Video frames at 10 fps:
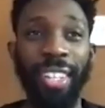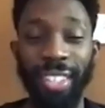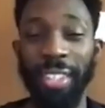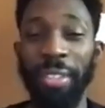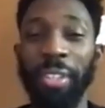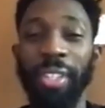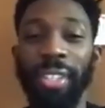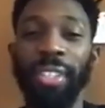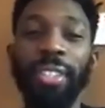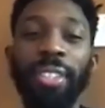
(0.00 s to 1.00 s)
fire. She killed it.
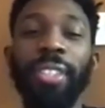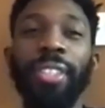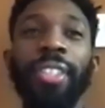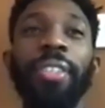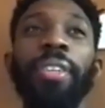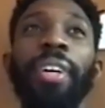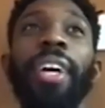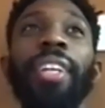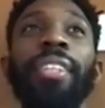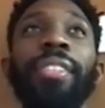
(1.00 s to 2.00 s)
She so killed fire.
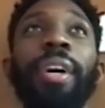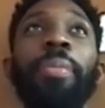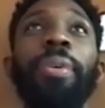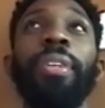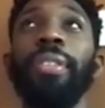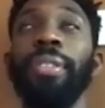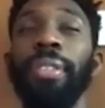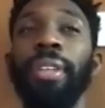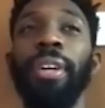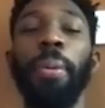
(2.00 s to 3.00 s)
it. This is
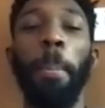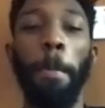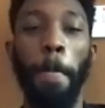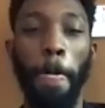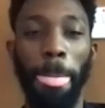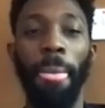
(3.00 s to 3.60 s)
amazing. Man.